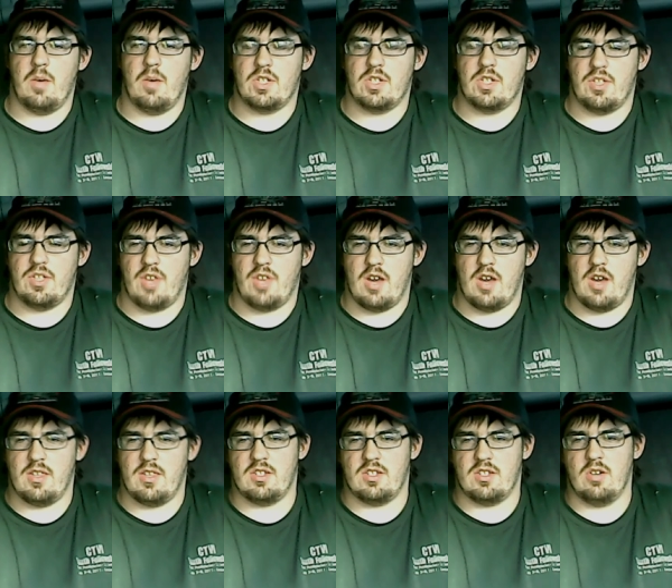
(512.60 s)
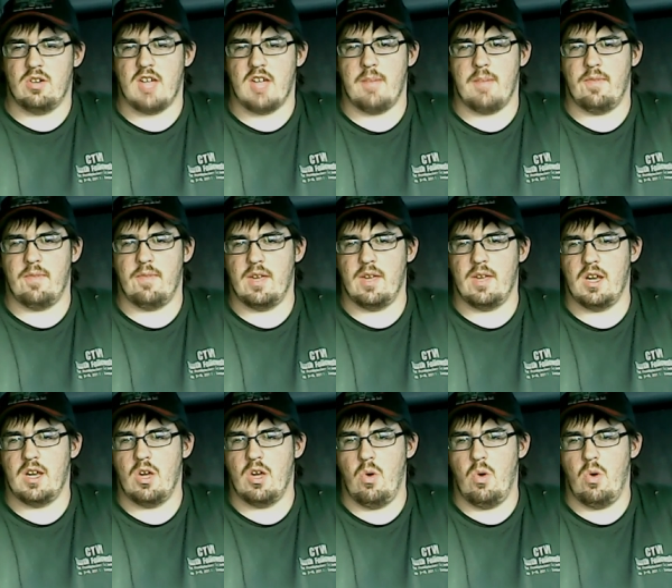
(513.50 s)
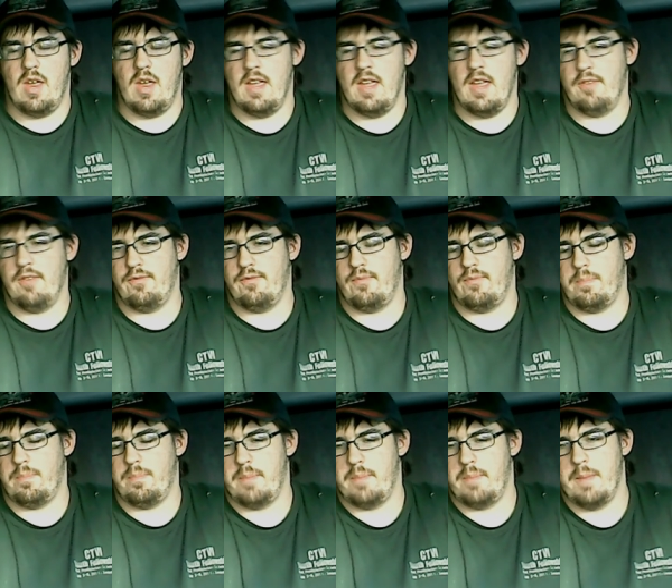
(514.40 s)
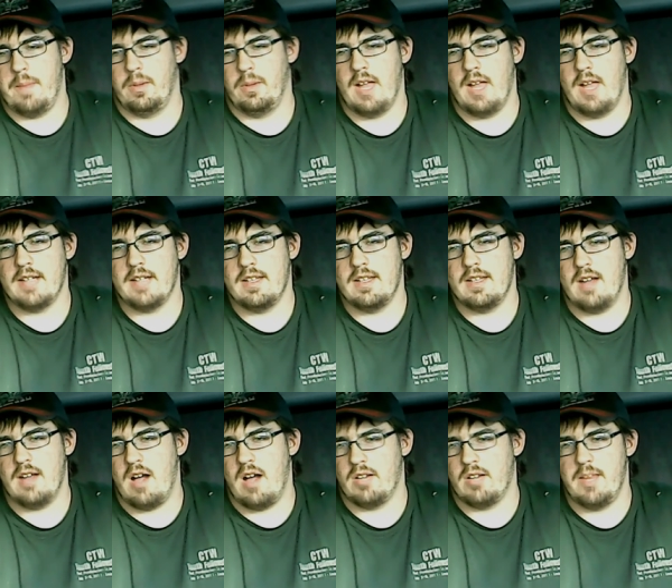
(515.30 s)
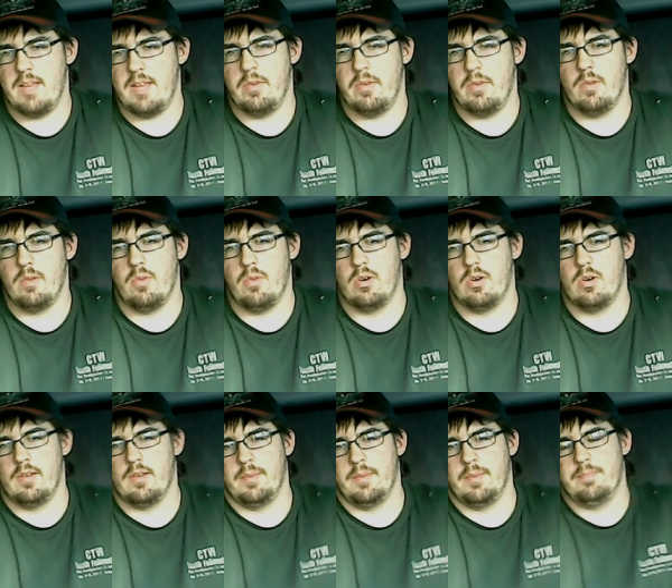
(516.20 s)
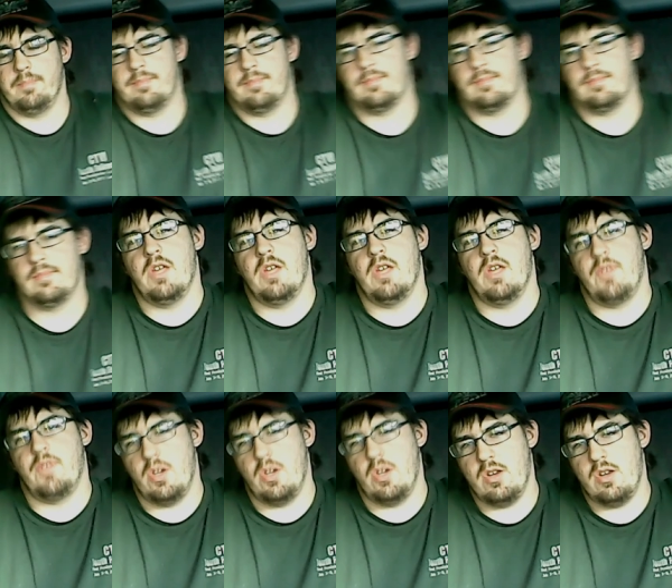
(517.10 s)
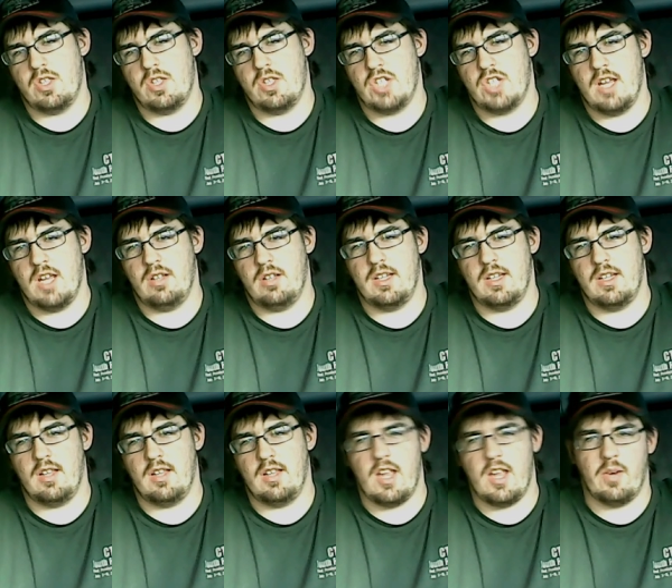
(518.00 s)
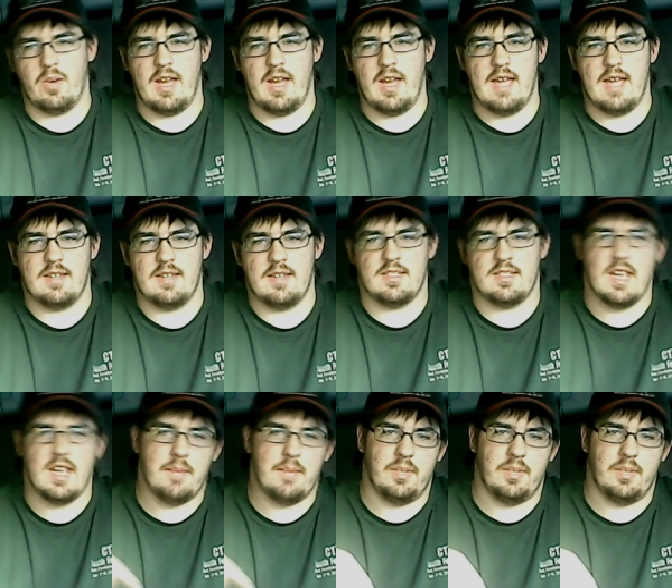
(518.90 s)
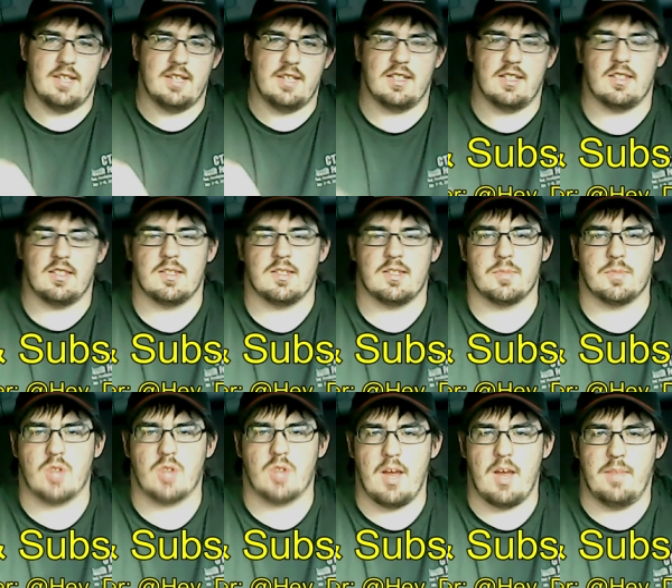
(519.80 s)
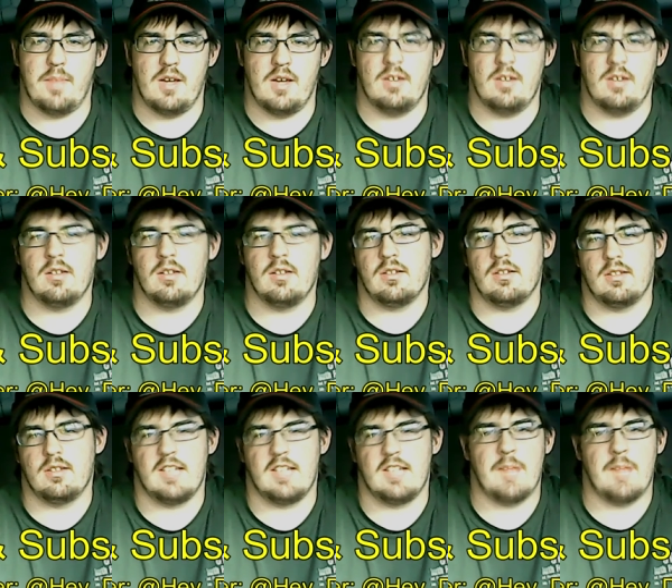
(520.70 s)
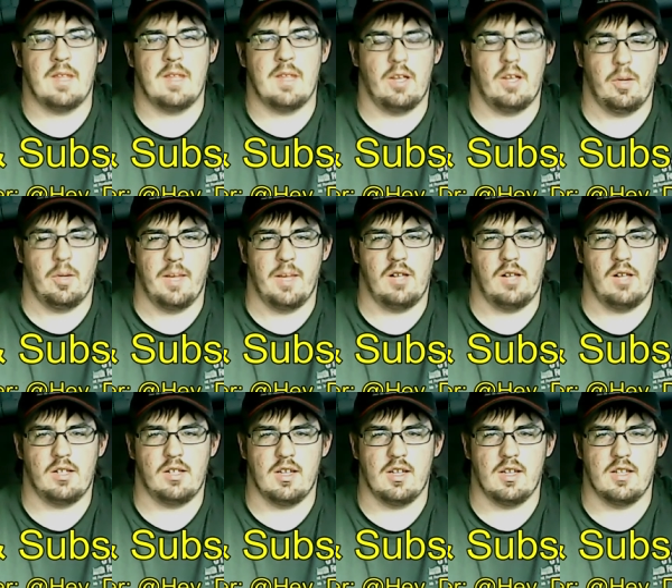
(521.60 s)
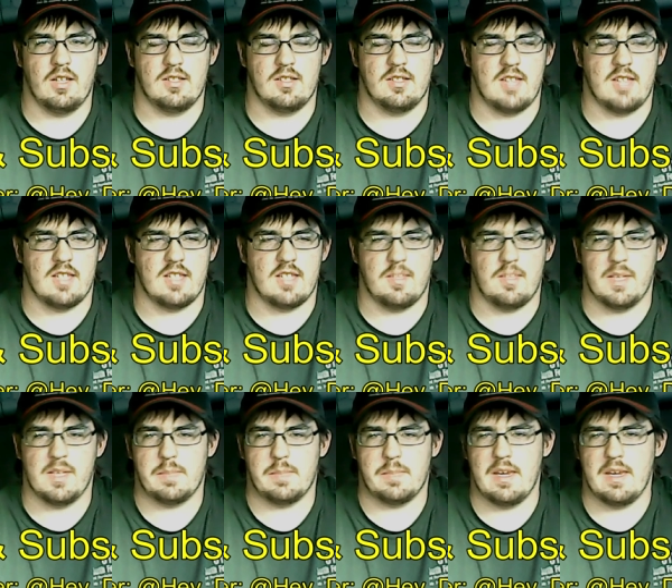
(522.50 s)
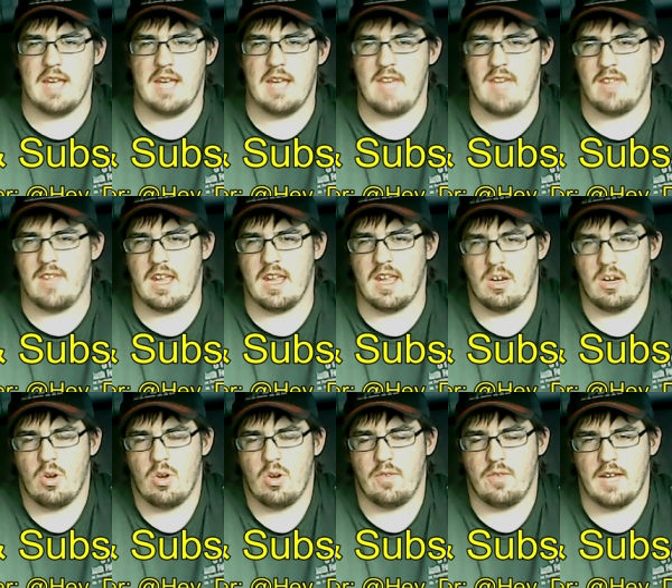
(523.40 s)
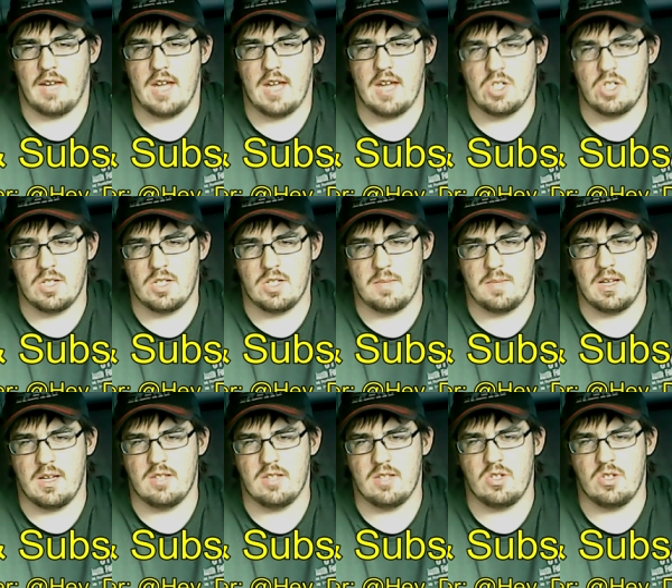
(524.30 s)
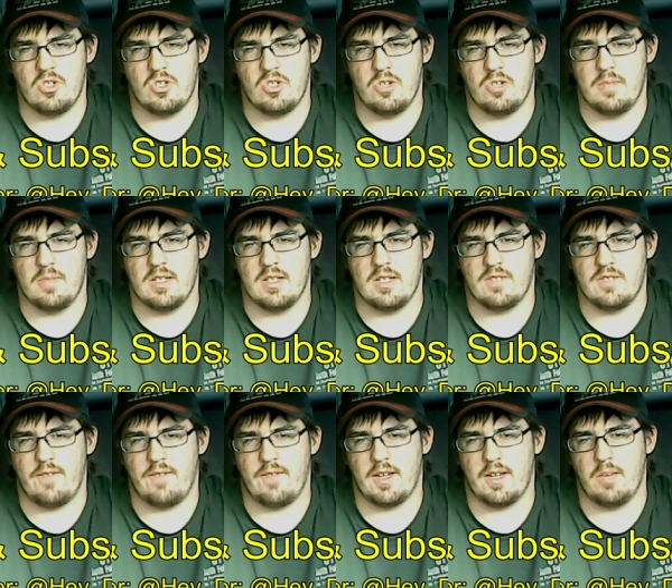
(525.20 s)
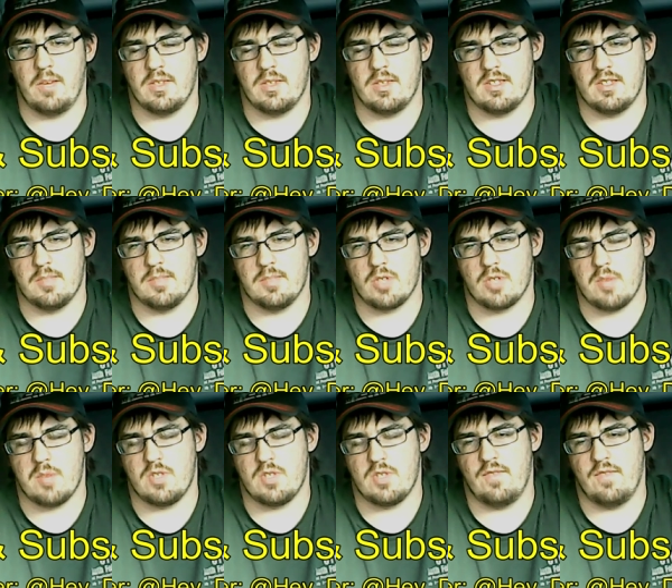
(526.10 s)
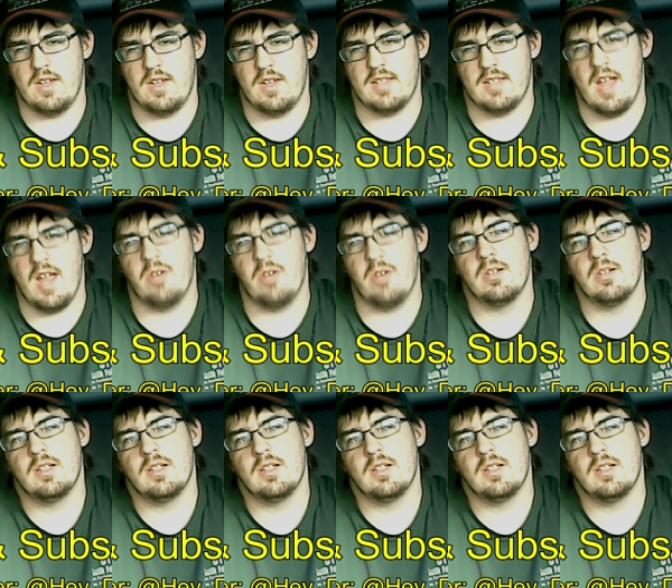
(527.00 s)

what you thought of this new type of video. If people liked it, I'll keep doing more of them. If you're new to the channel and you like what I had to say, please hit the subscribe button, tap that little bell because that's the best bet you have at getting notifications because YouTube is fucking with the subscription feeds now.